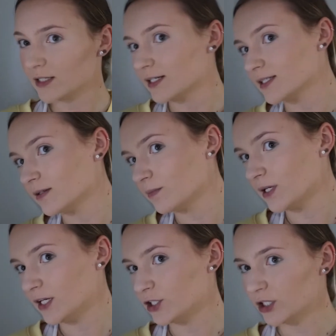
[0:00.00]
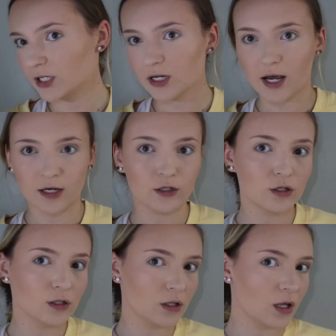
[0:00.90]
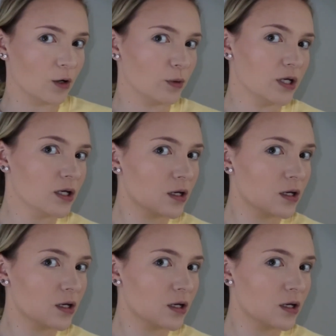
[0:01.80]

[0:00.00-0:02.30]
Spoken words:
nice and peachy and glowy.